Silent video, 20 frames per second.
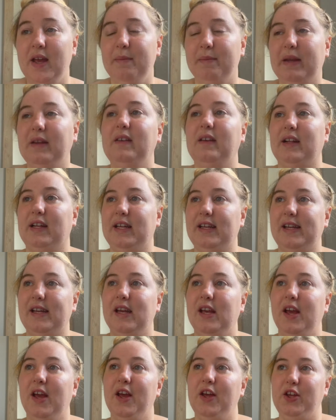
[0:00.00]
Basically,
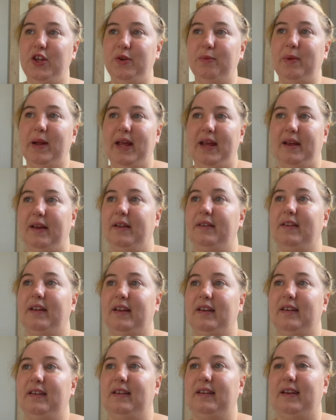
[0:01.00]
you play
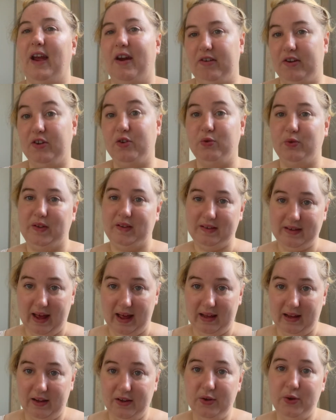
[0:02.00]
this character called
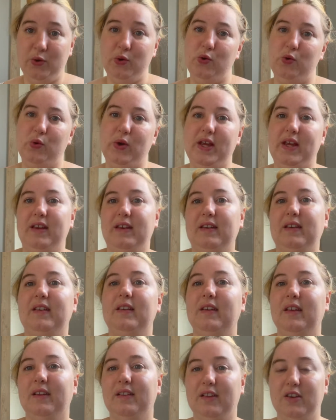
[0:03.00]
Stella, who is
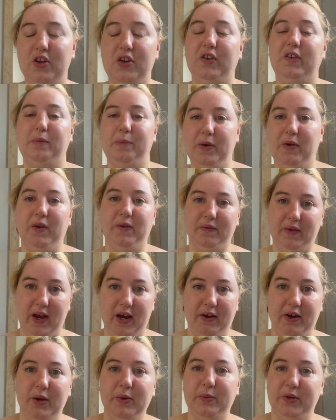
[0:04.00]
the new
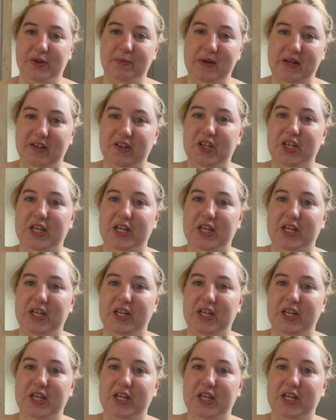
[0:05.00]
Spiritfarer, which means she